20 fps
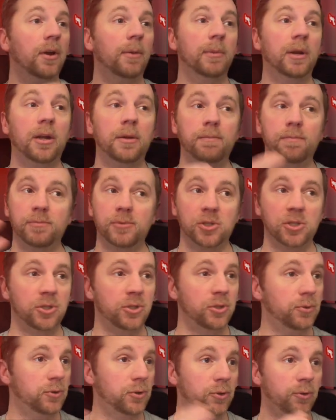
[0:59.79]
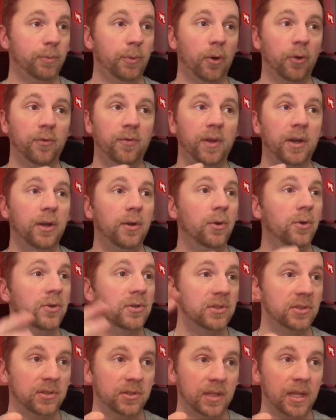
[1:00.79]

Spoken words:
I'm going to just do both videos